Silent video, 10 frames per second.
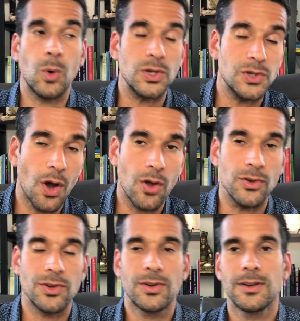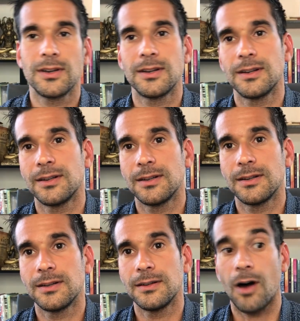what you don't?
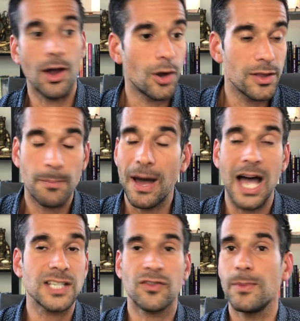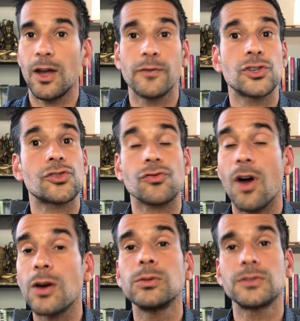I know in the past for me, I've
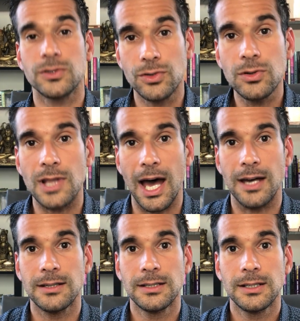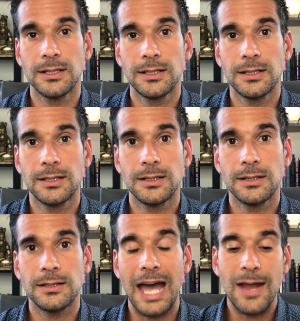struggled to do that.
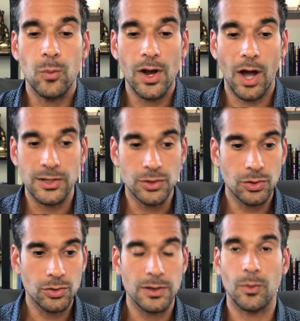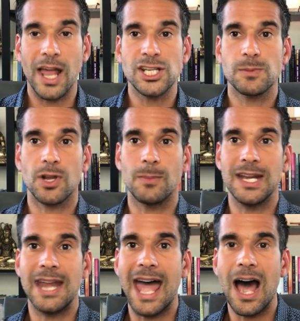And when I do, in the relationship that I'm
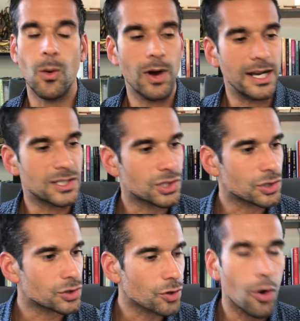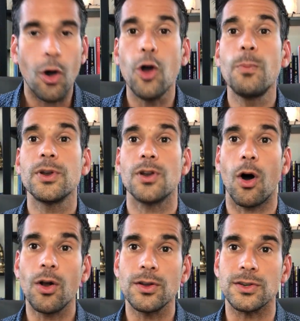in now, where it's so open and
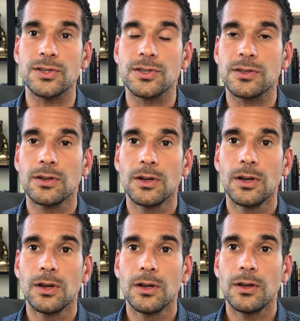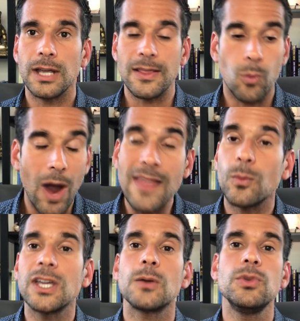honest, in the way that
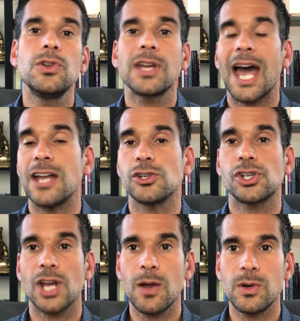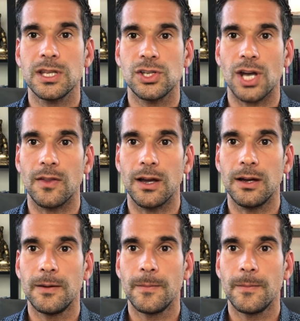we communicate and share with each other,